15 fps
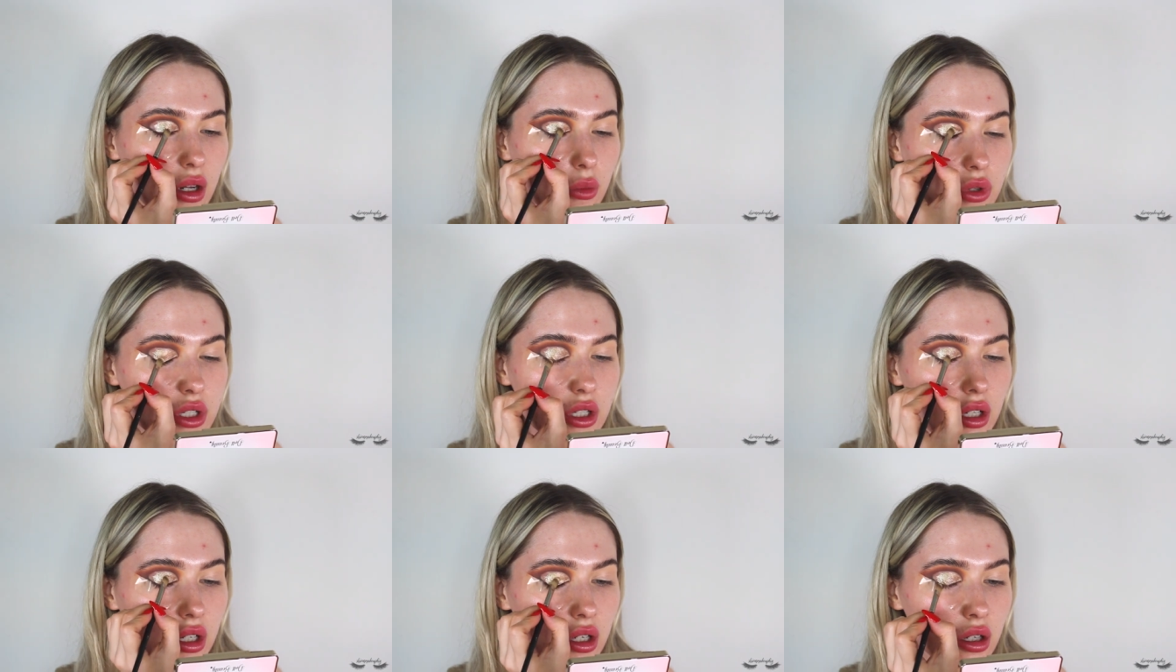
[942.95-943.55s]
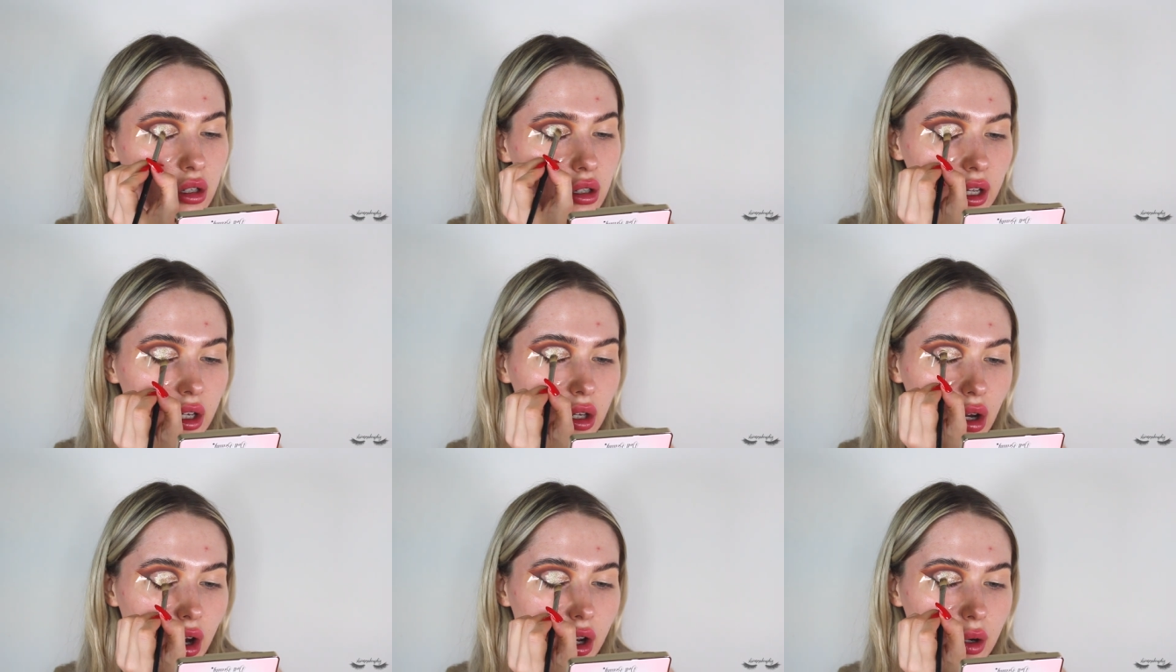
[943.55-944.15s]
I'm just gonna
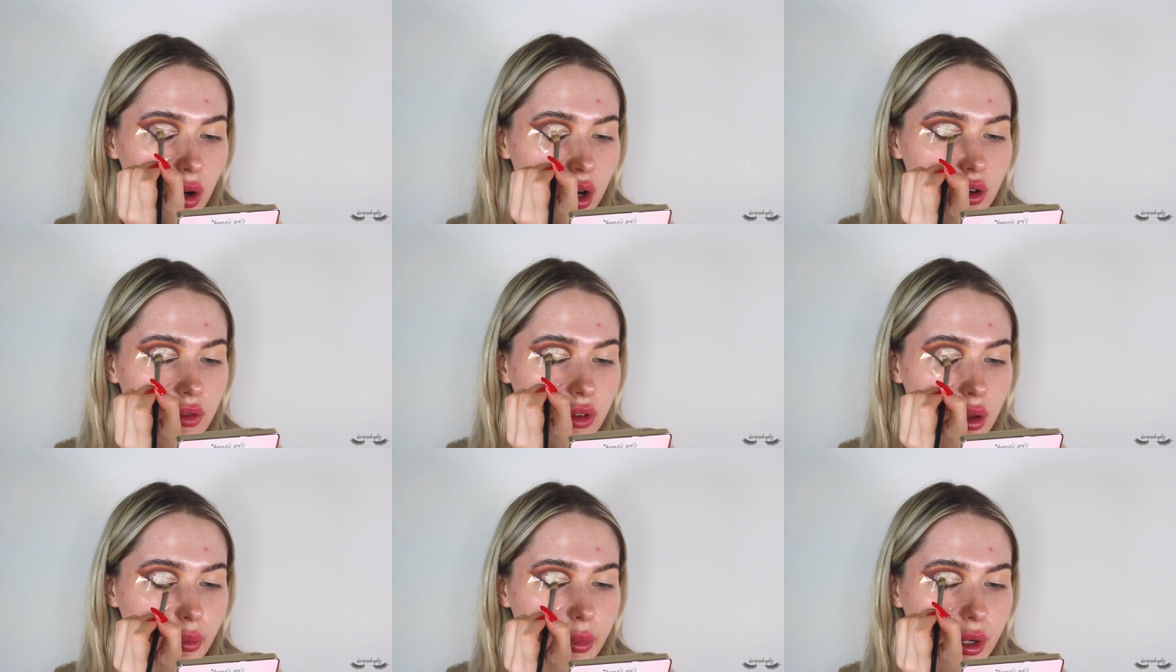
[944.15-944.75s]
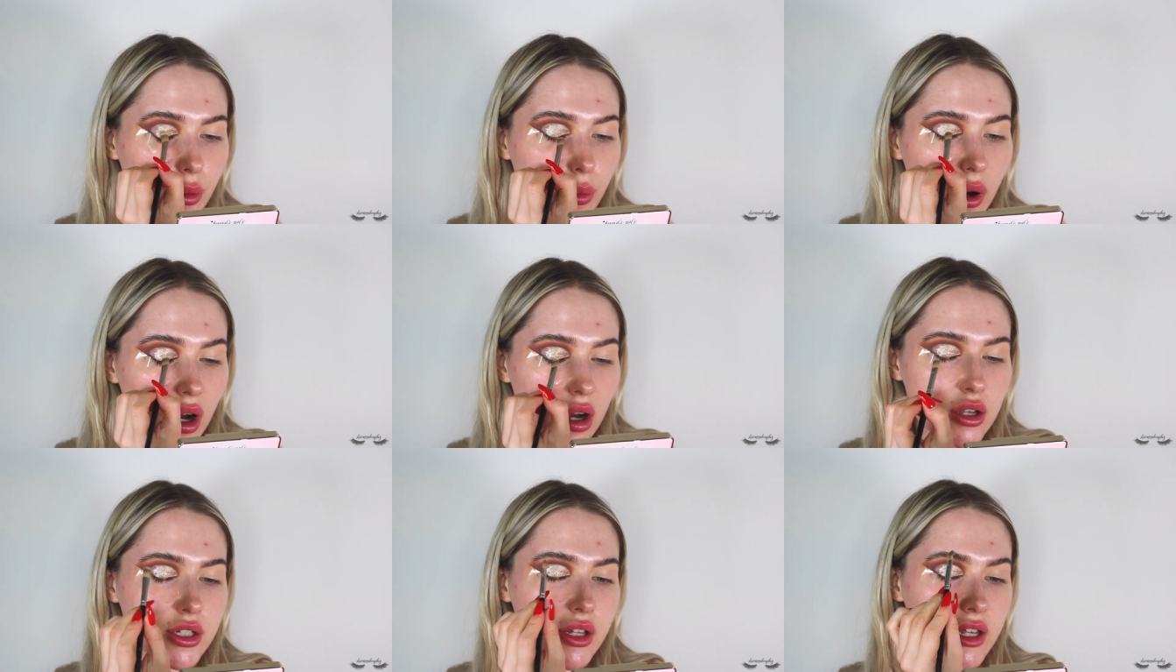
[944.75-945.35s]
like go over the middle
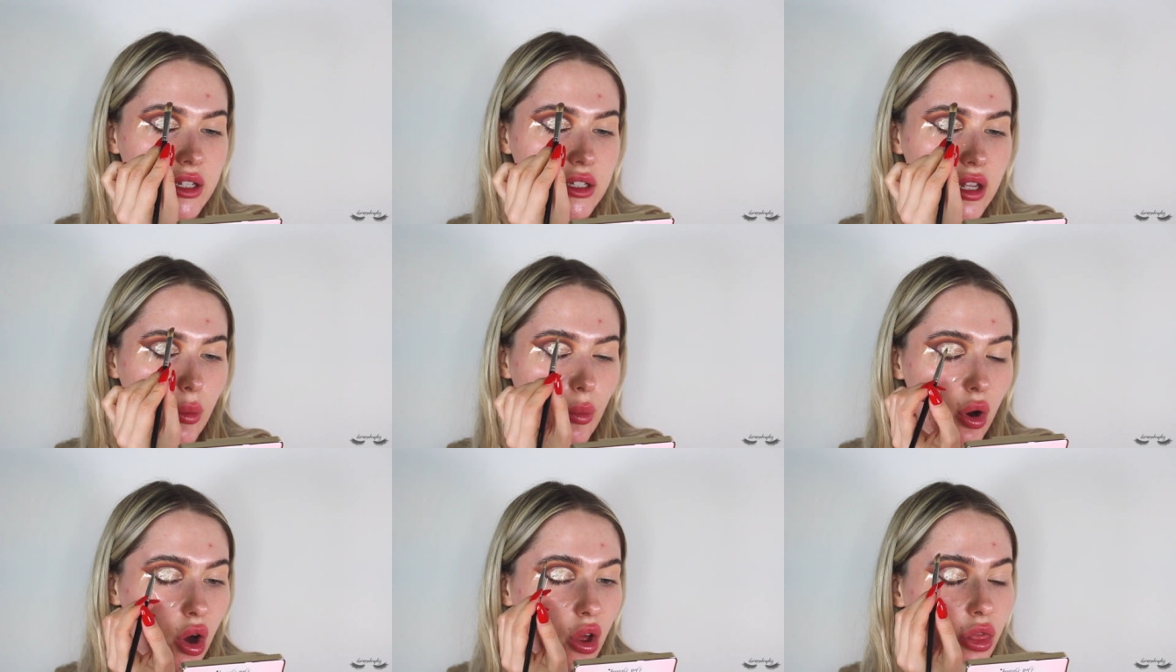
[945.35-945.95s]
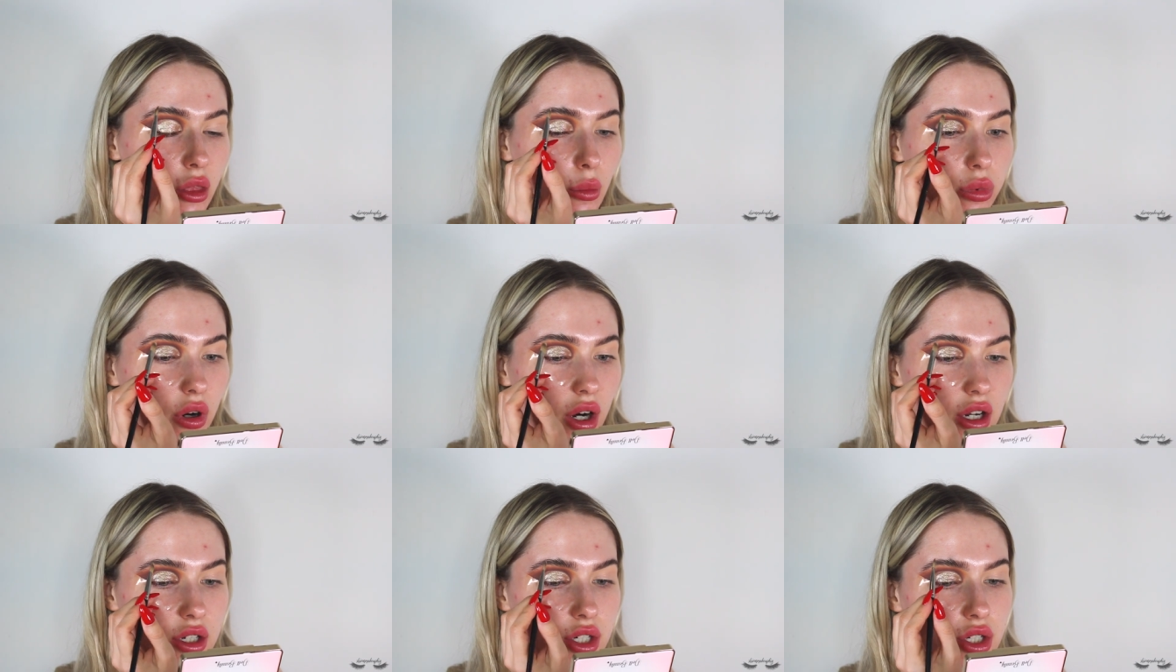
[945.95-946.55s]
part, so there's some on the
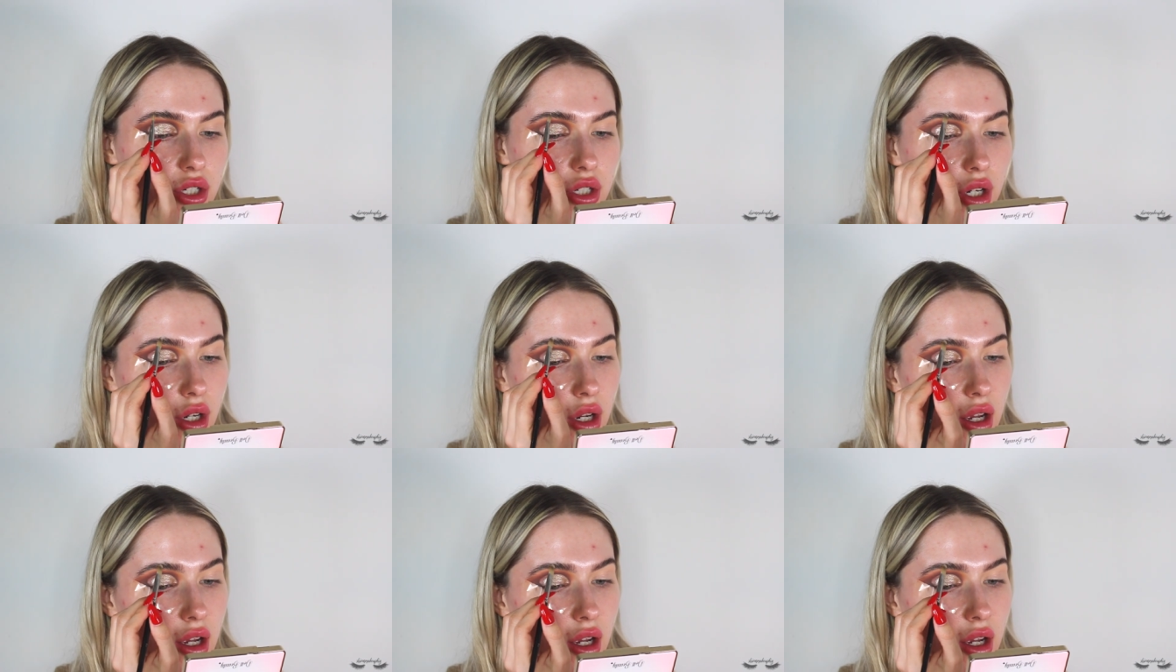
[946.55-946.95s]
brush,